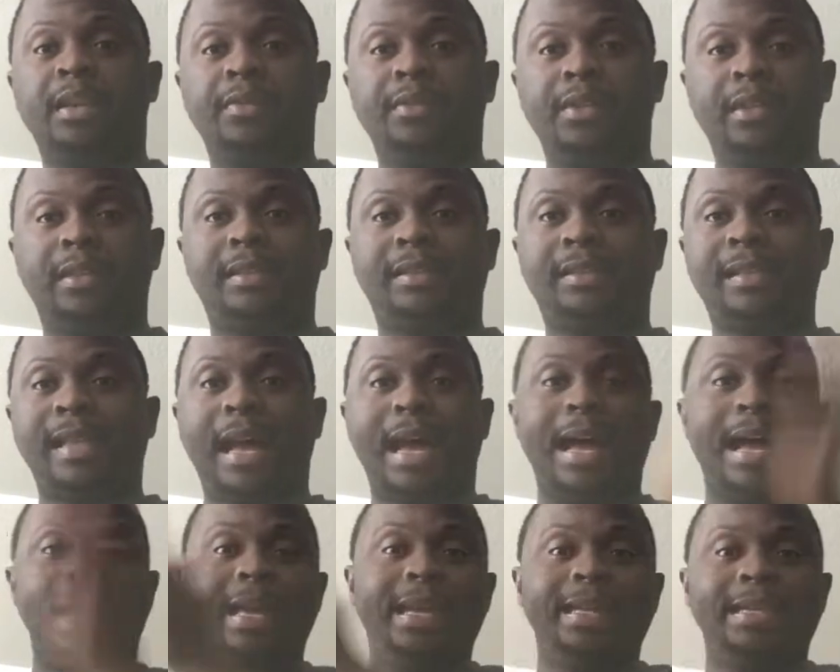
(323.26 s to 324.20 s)
the
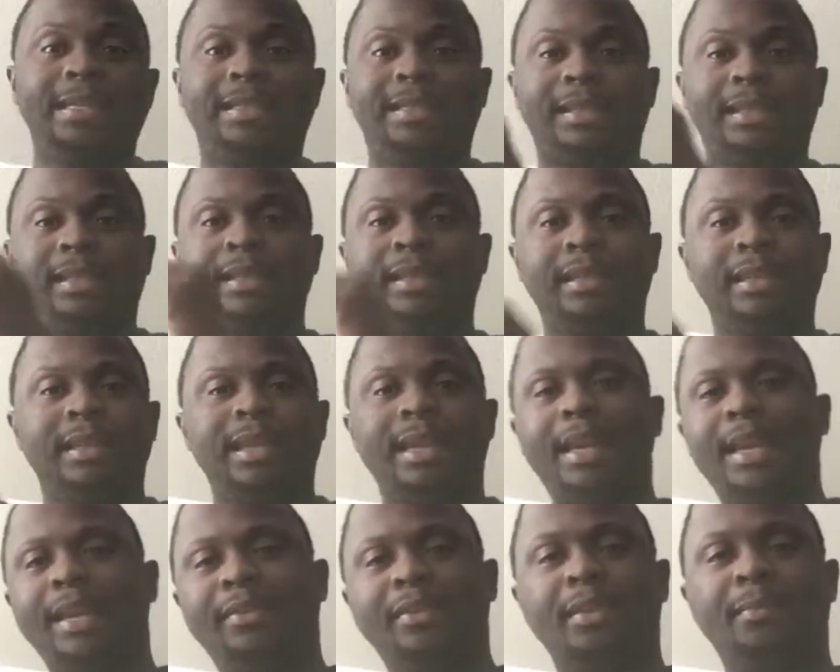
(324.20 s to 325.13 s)
sides,
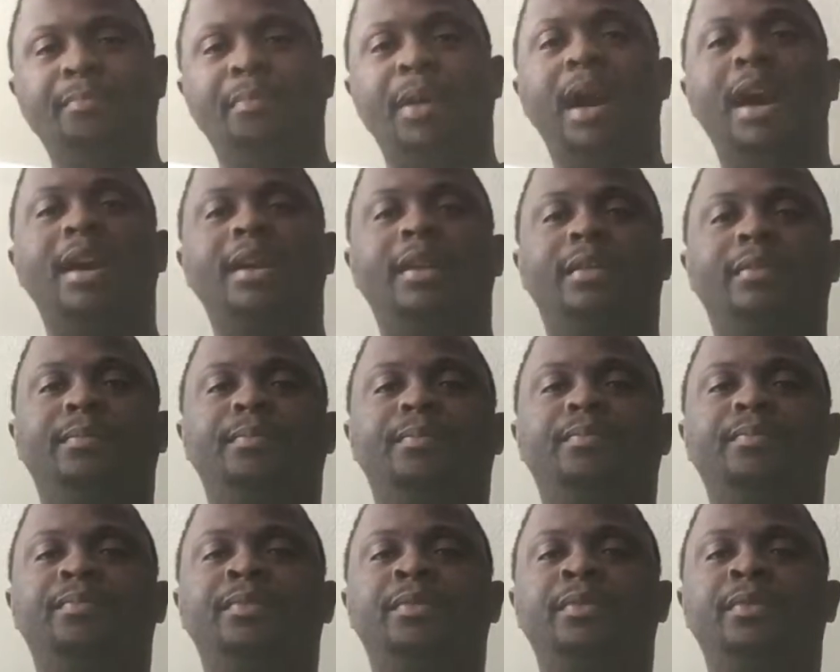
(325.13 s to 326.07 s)
and the bottom.
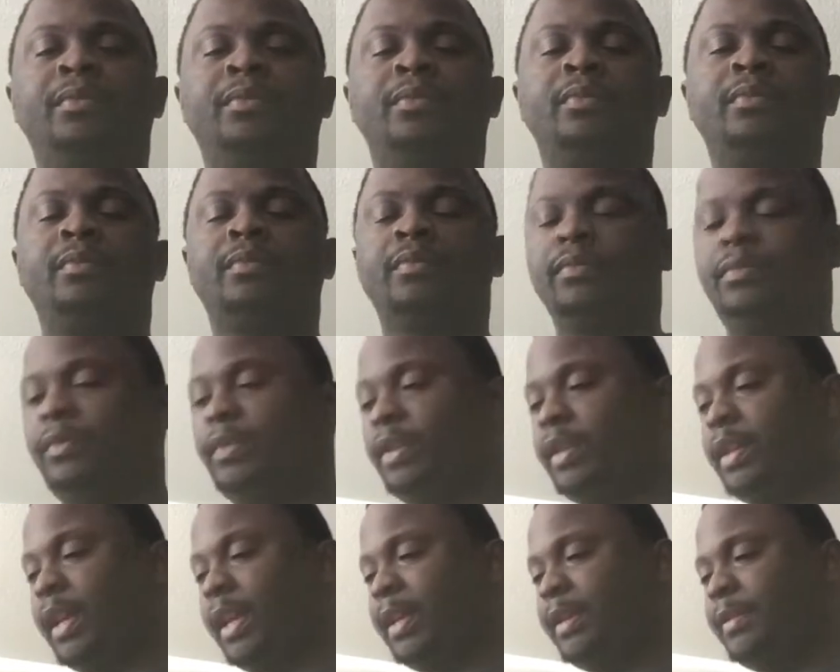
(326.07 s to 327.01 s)

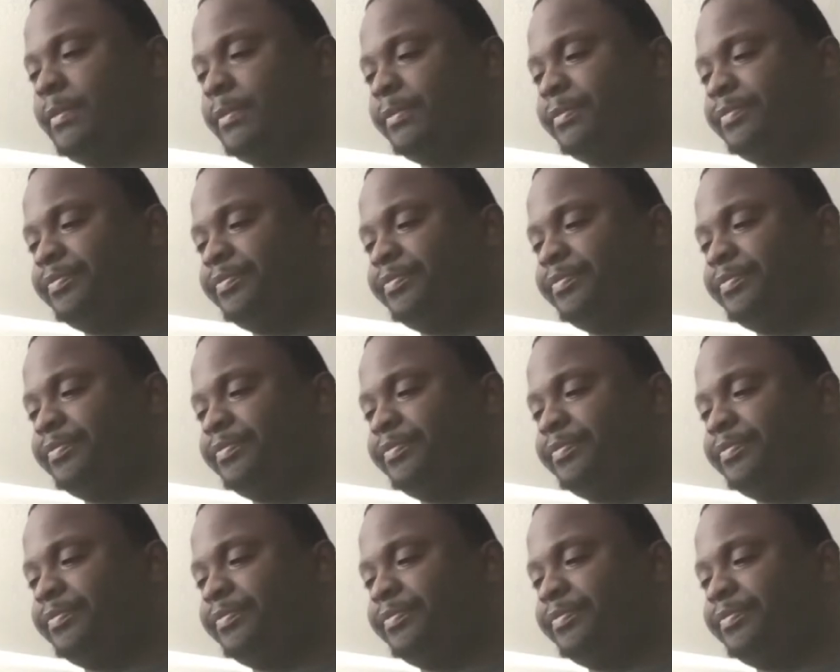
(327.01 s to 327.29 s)
Okay?